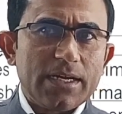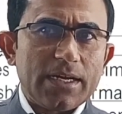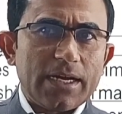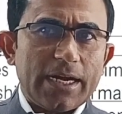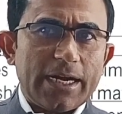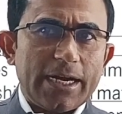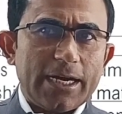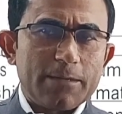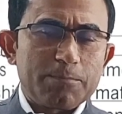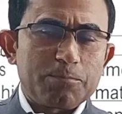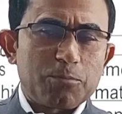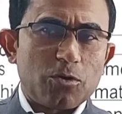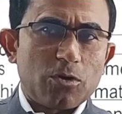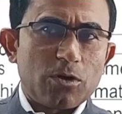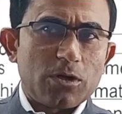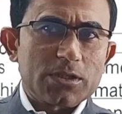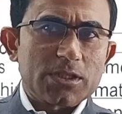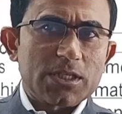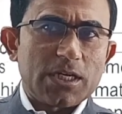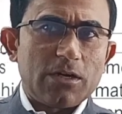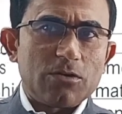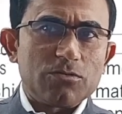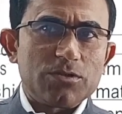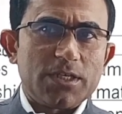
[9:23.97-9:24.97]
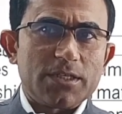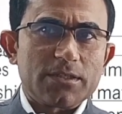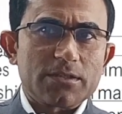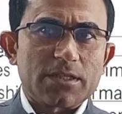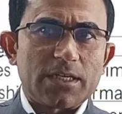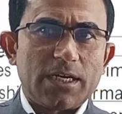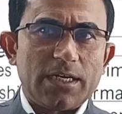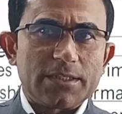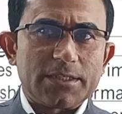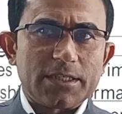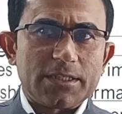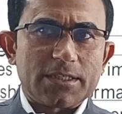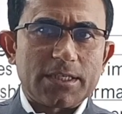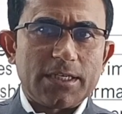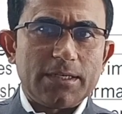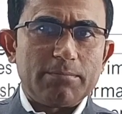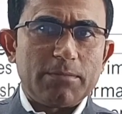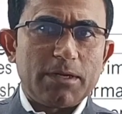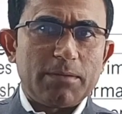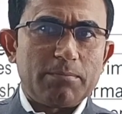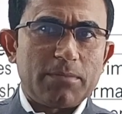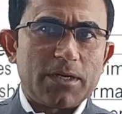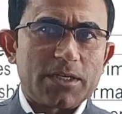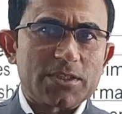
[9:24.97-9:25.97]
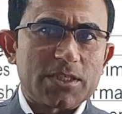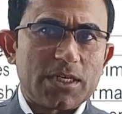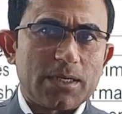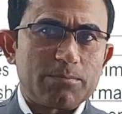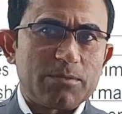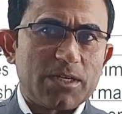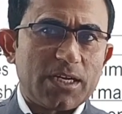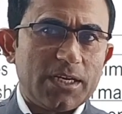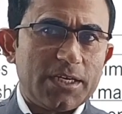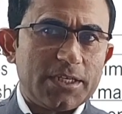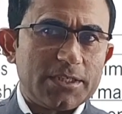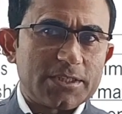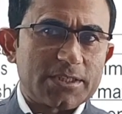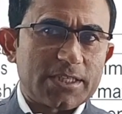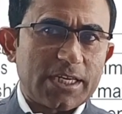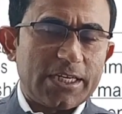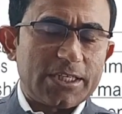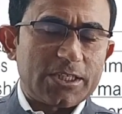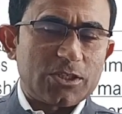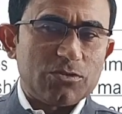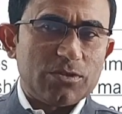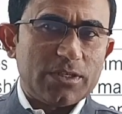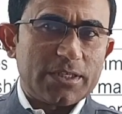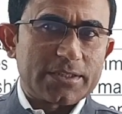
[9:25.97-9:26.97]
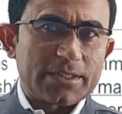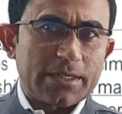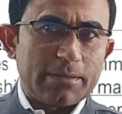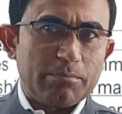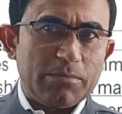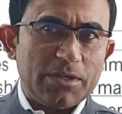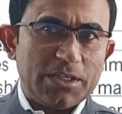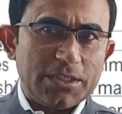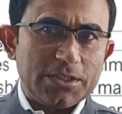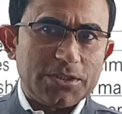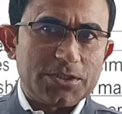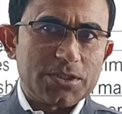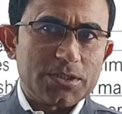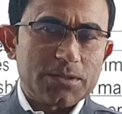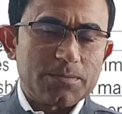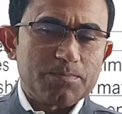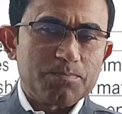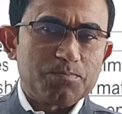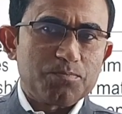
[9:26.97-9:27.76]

and 4,033 members of the Legislative Assemblies.